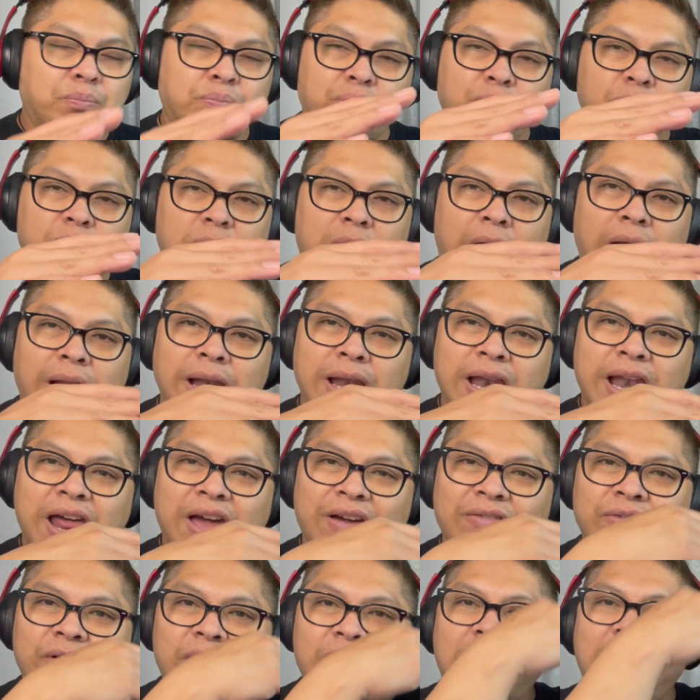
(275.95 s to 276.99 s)
put a
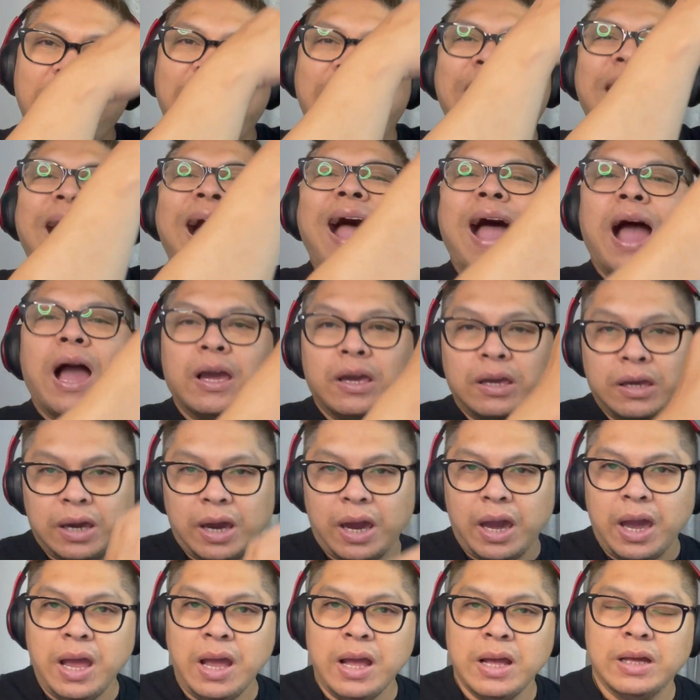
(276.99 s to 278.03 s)
level
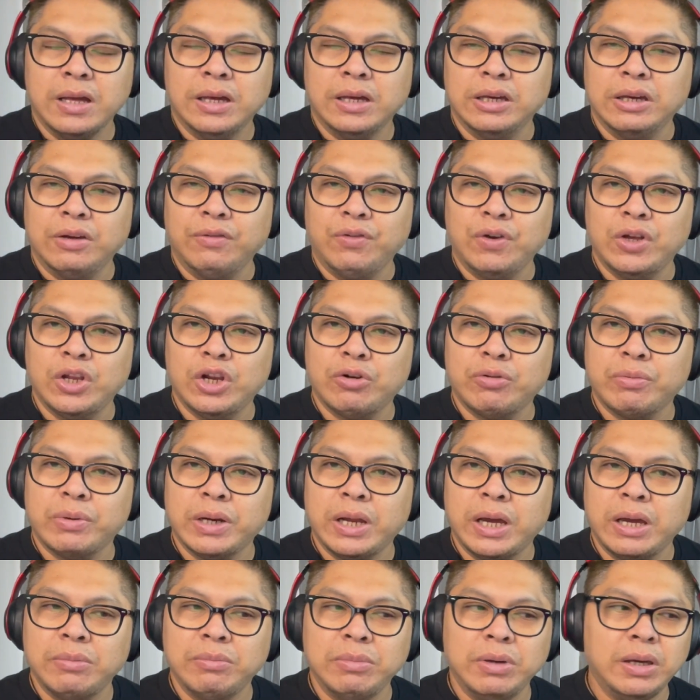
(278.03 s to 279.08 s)
higher, if you know
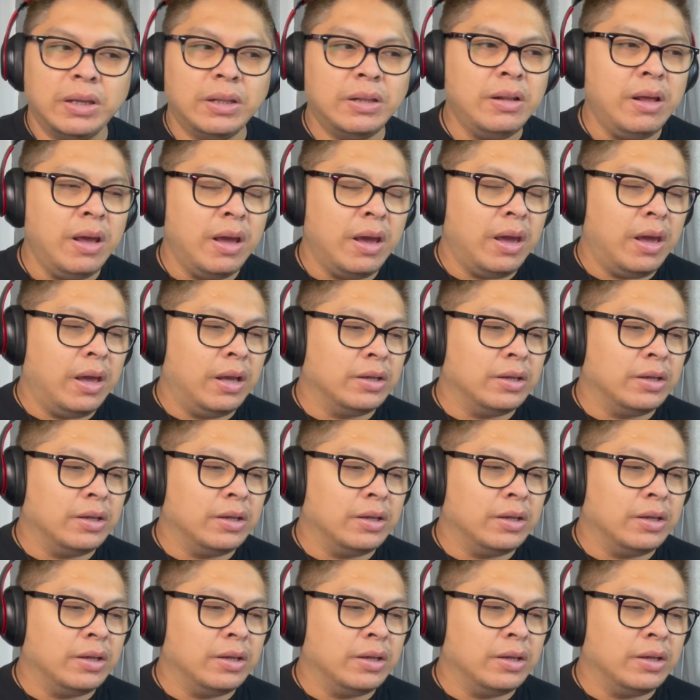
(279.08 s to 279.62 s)
what I mean.